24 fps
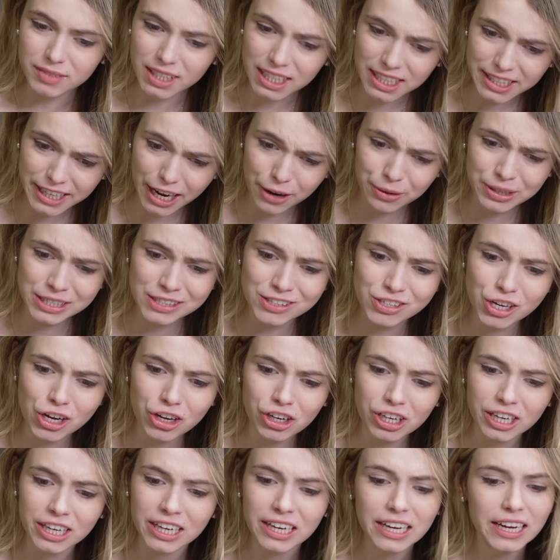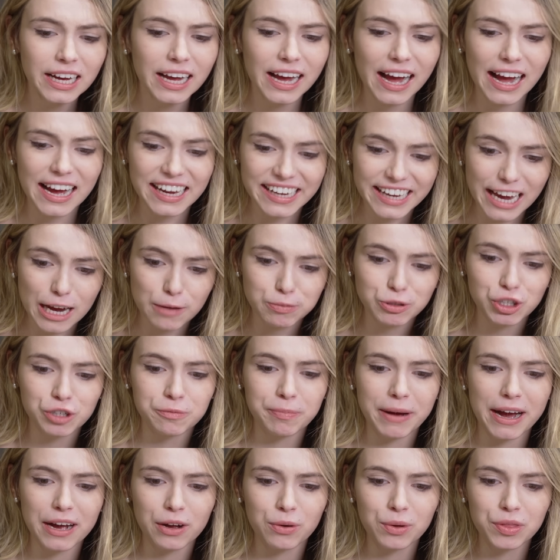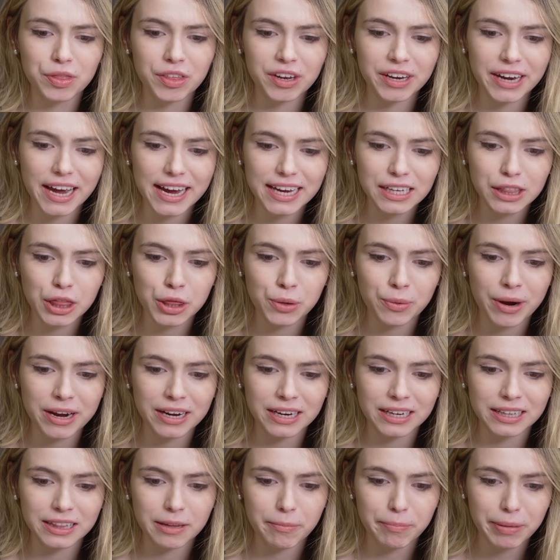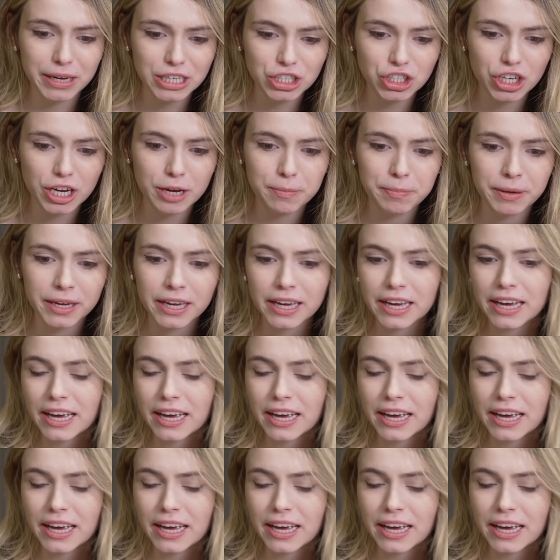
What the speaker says: Now he took. I captured back with the knight, threatening the bishop,